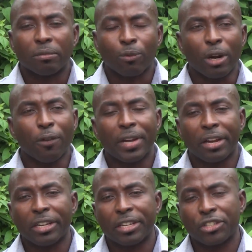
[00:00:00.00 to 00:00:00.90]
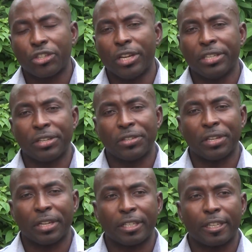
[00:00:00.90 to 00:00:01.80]
One of the greatest changes
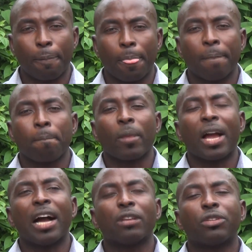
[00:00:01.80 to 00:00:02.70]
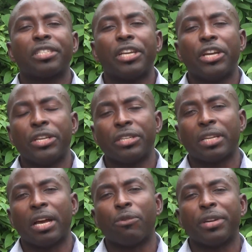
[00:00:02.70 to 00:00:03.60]
that I had to
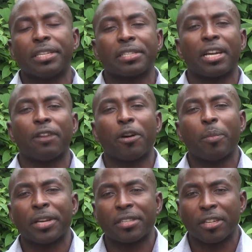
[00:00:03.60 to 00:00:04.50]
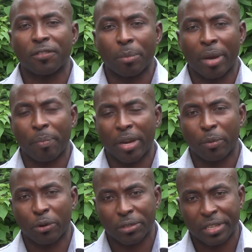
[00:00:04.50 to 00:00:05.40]
change and rediscover myself and my
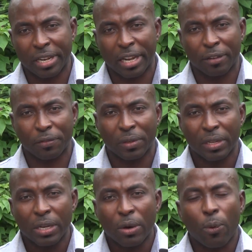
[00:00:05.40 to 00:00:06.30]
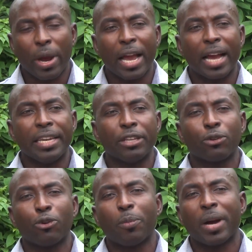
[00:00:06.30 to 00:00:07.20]
purpose in life, where I need
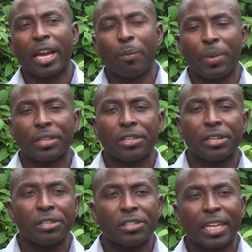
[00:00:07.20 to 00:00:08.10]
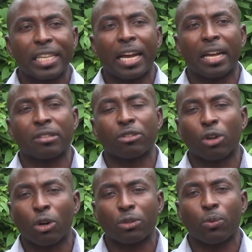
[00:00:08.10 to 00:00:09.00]
to go back and pick skills that I had
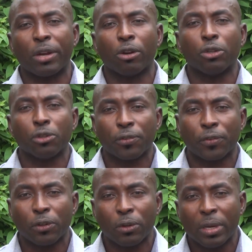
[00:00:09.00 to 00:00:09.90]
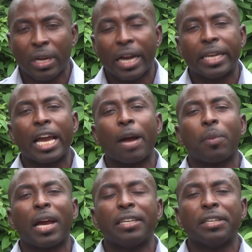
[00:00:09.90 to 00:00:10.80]
thought were not useful and then
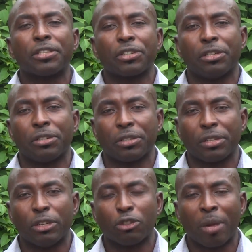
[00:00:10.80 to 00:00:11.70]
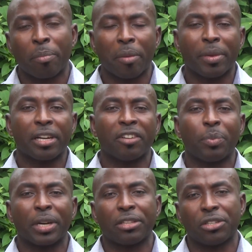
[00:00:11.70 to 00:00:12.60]
apply these skills into my public health
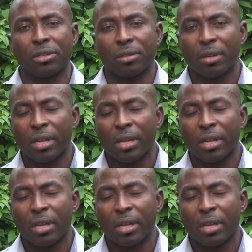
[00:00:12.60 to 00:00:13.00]
practice.